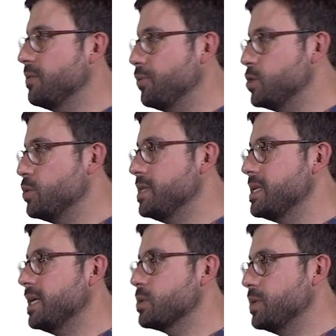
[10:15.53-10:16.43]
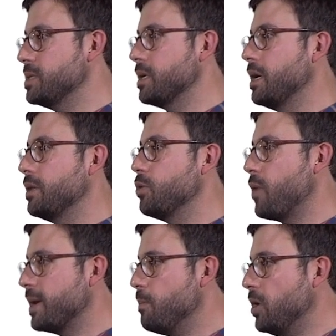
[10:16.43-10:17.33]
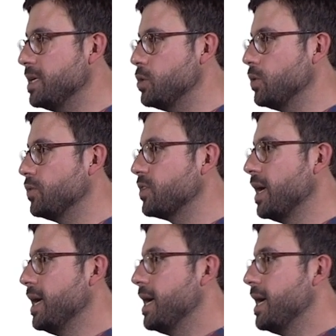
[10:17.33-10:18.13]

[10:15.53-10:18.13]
if we treat cells with uh, the right molecules,